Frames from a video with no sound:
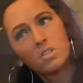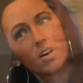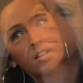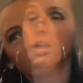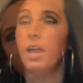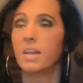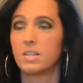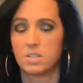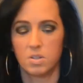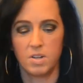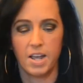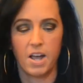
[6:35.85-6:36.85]
Okay,
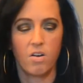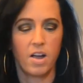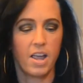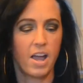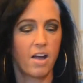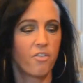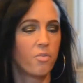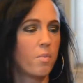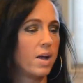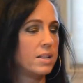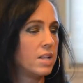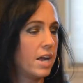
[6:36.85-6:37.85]
so now I have
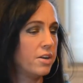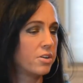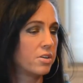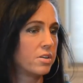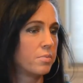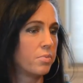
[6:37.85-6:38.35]
my liner